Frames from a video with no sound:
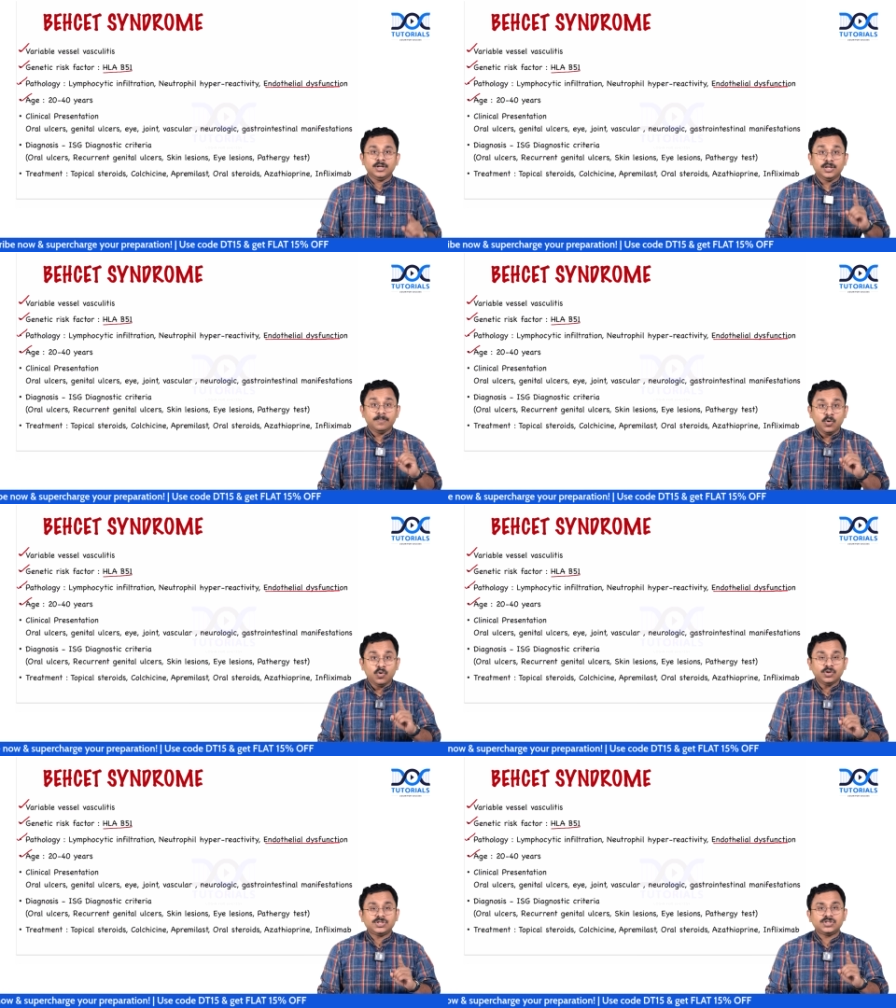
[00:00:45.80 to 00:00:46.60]
The
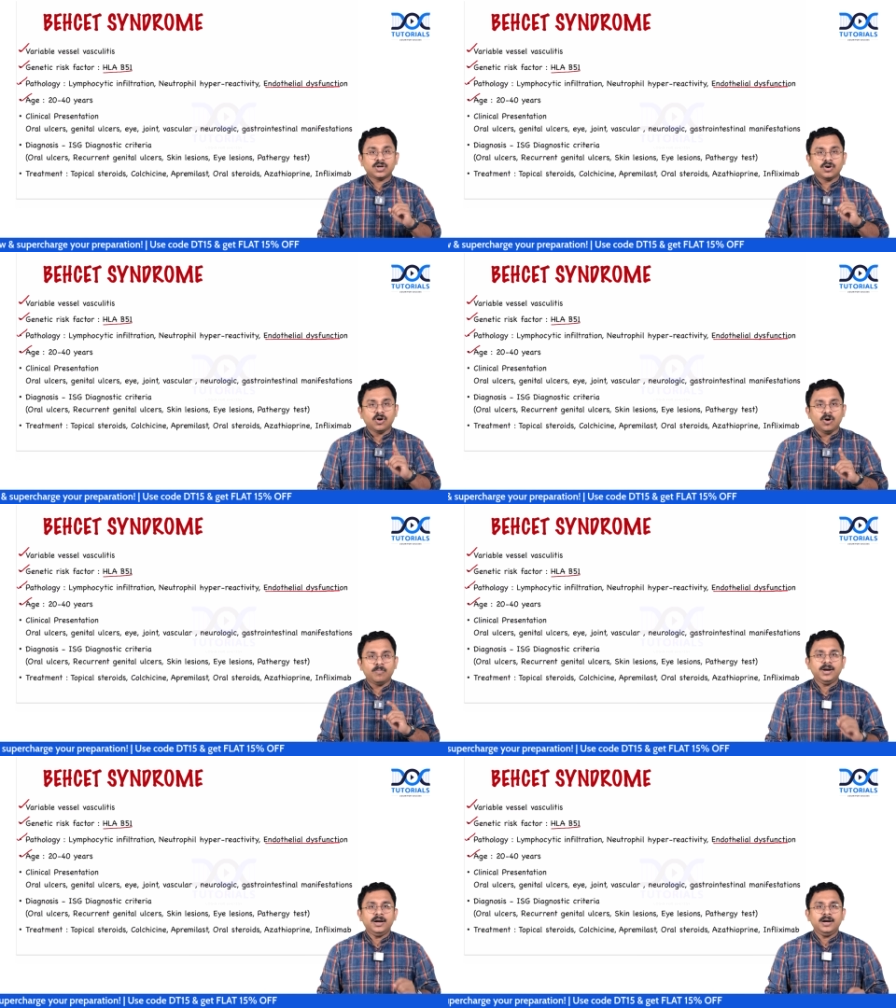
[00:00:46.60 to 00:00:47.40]
most
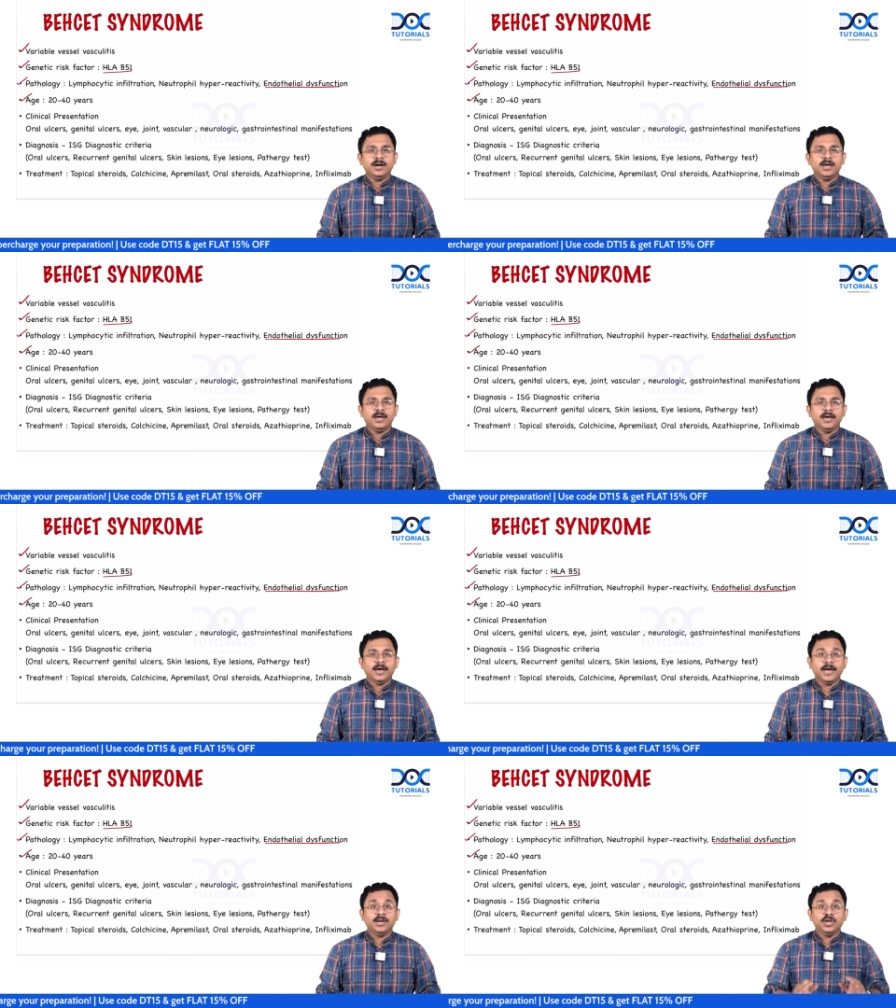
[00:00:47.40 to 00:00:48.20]
common
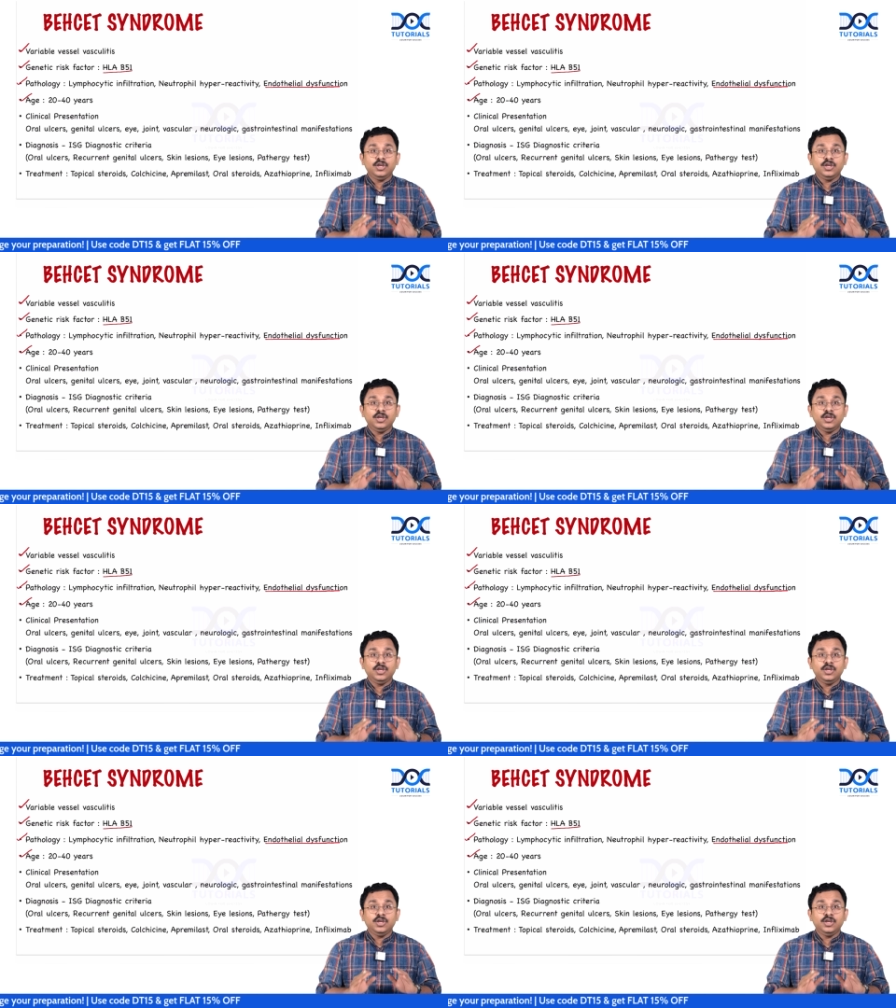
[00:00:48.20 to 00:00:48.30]
and